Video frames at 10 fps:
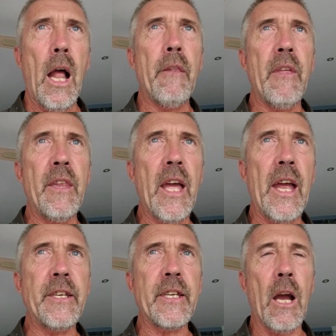and then they
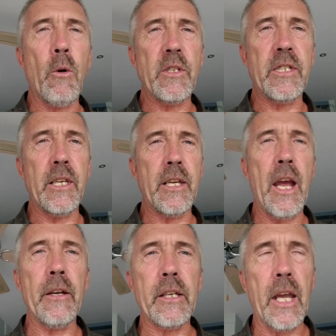had to go and sit
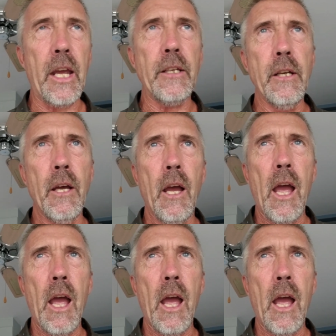down again,